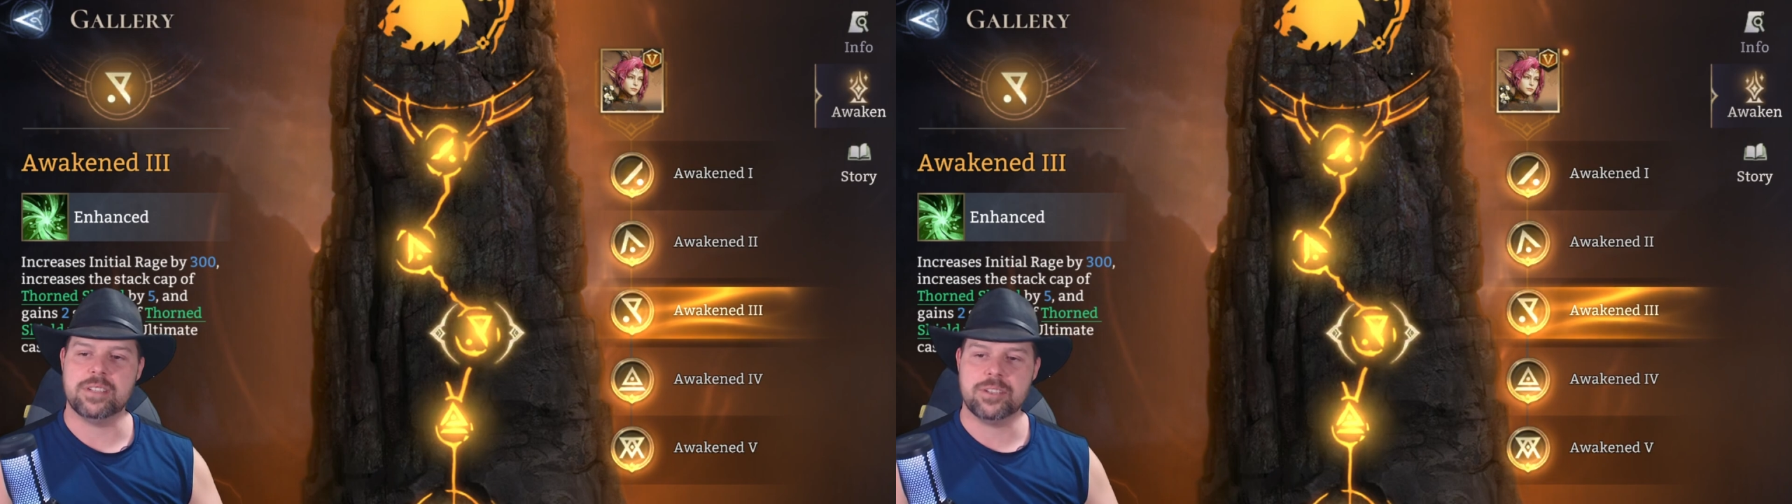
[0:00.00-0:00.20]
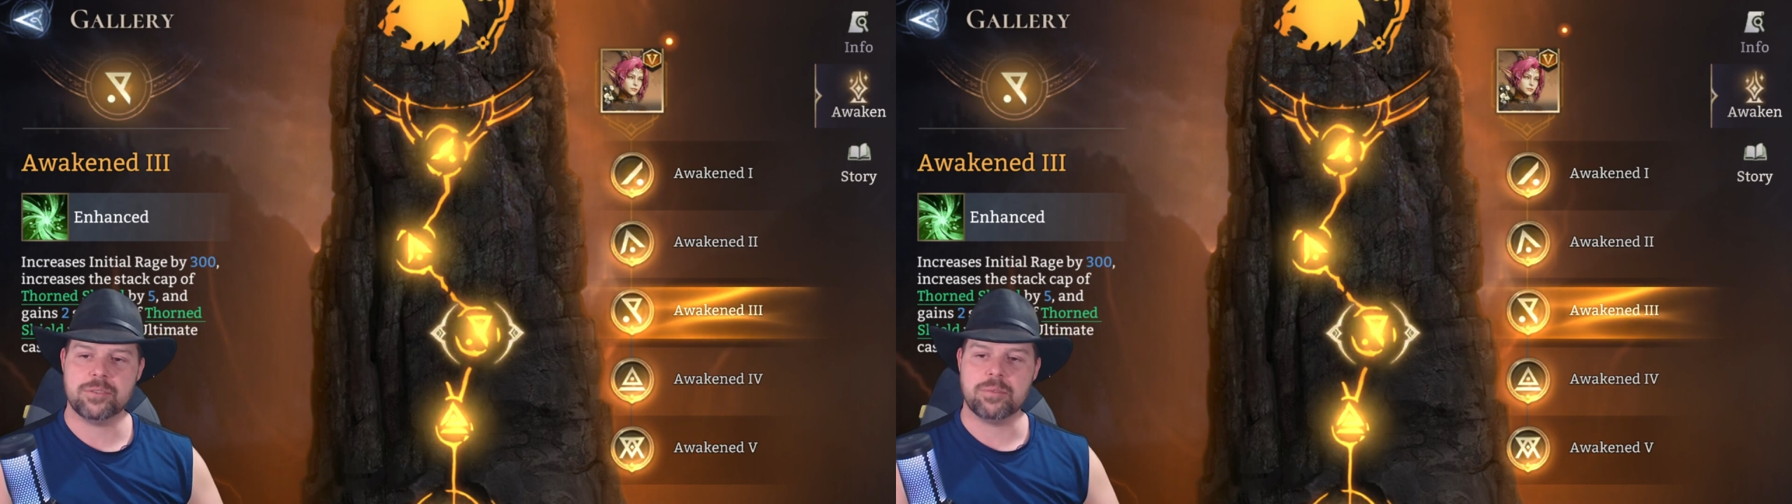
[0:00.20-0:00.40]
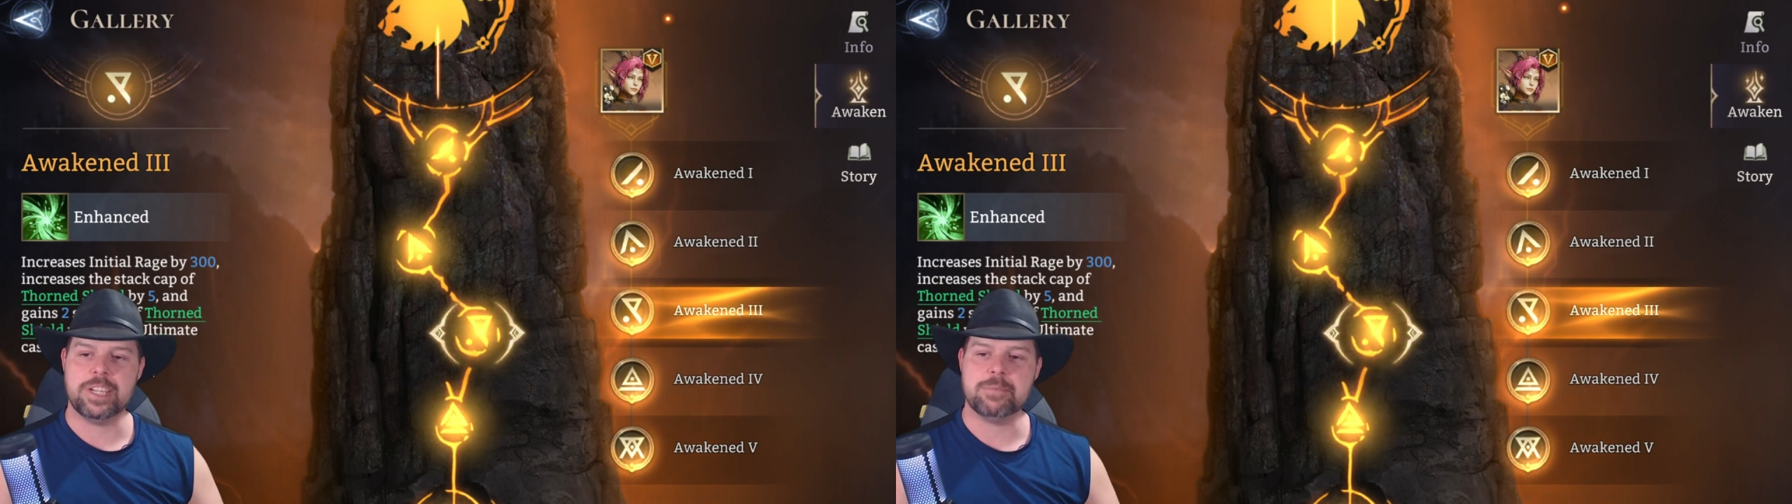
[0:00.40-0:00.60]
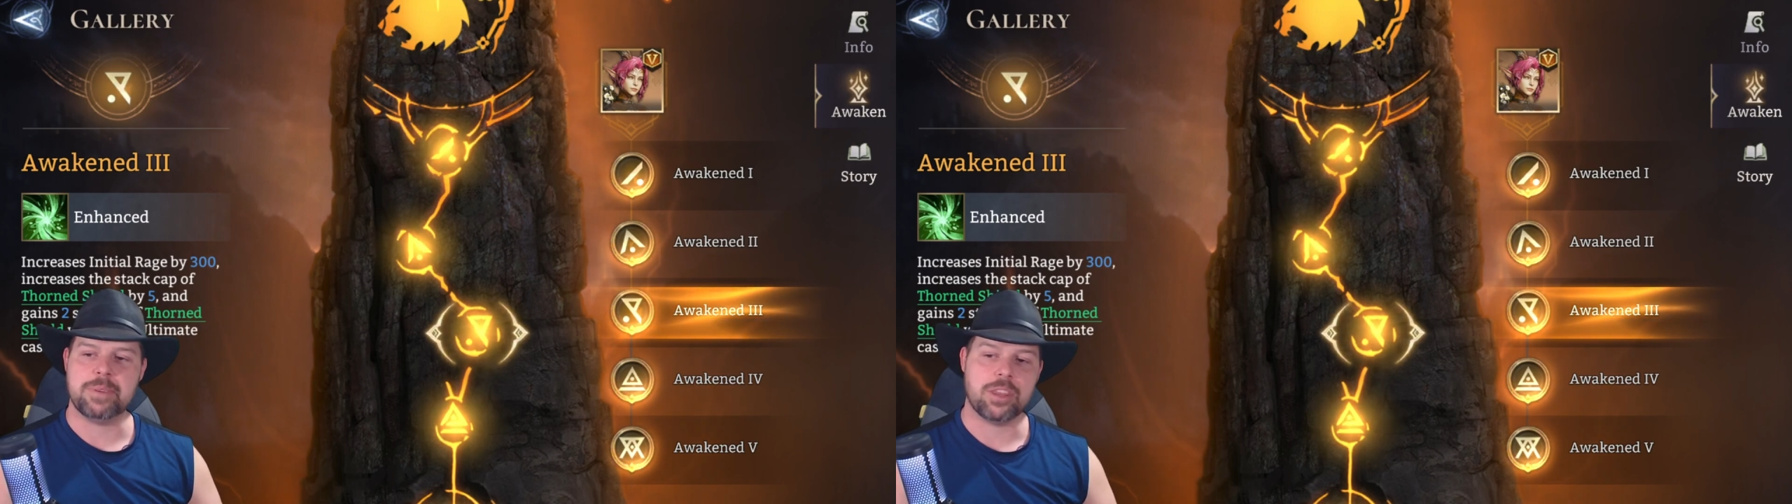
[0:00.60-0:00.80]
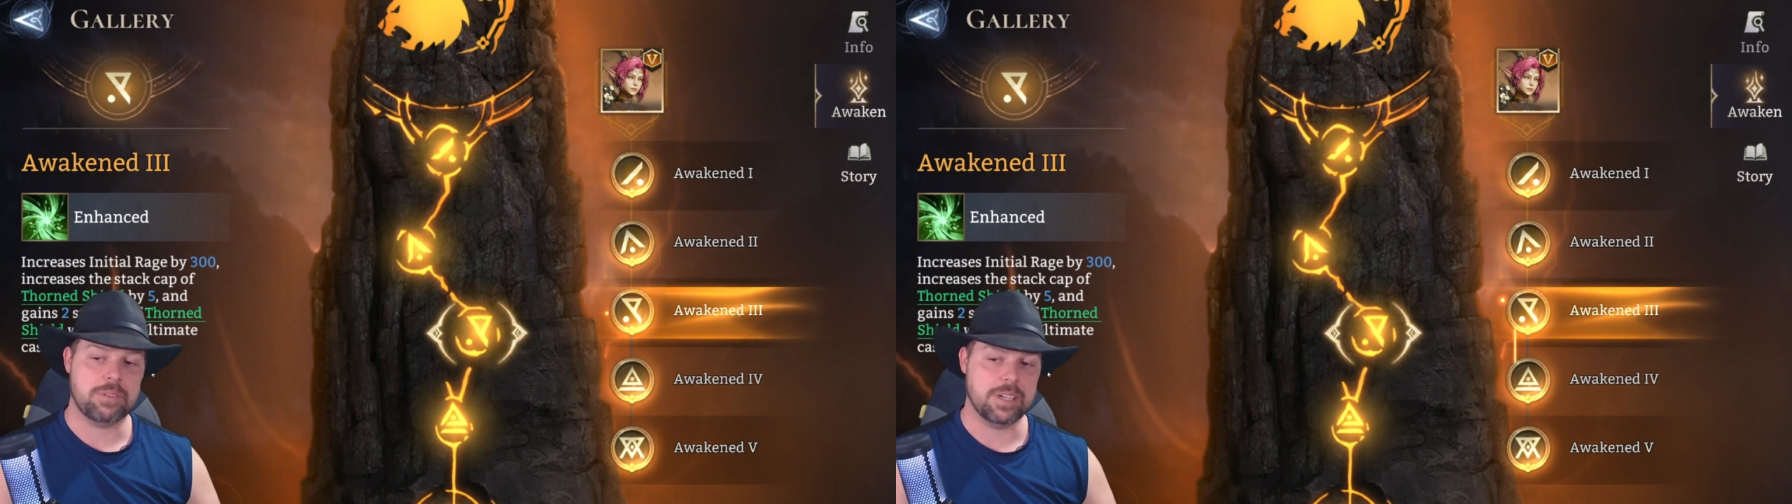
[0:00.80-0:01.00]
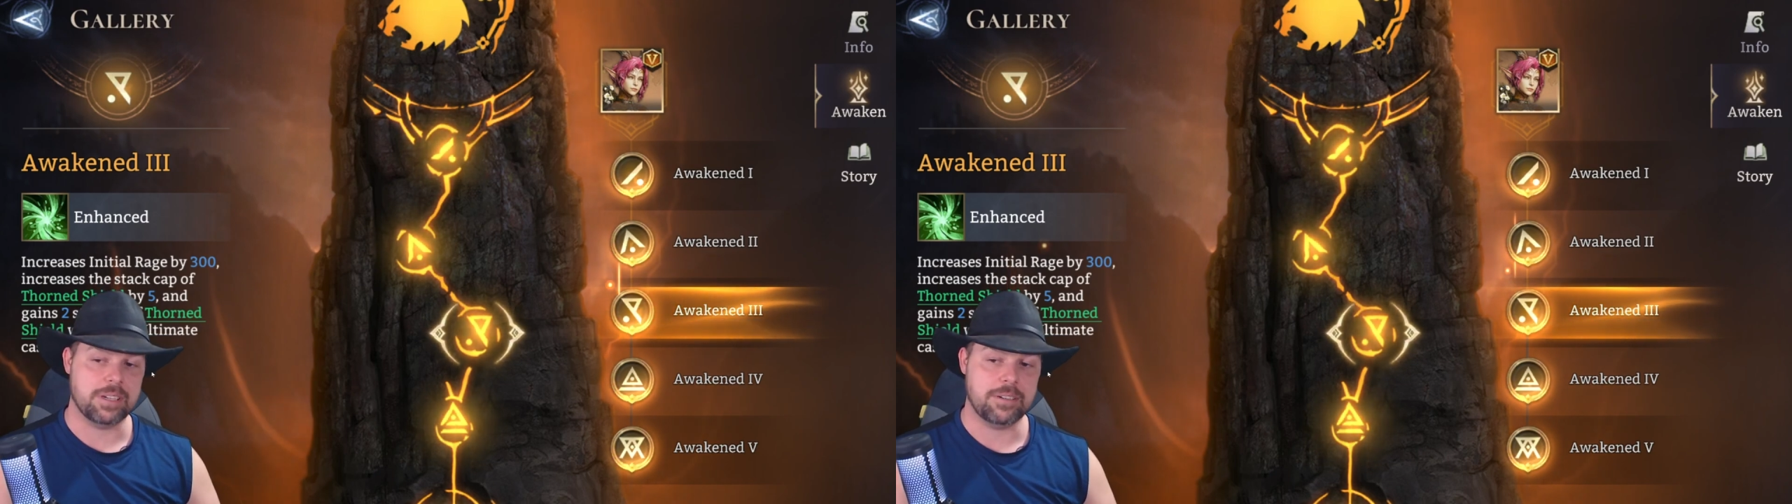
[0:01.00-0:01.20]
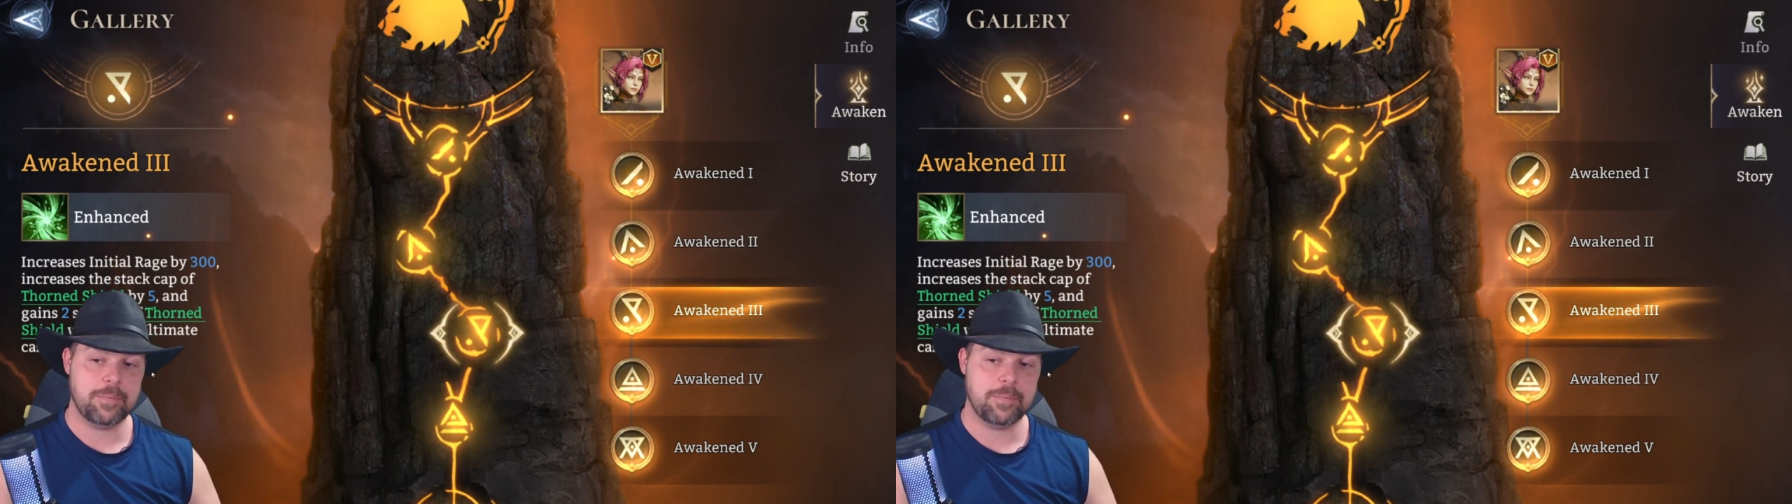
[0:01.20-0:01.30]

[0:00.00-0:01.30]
initial rage by 300.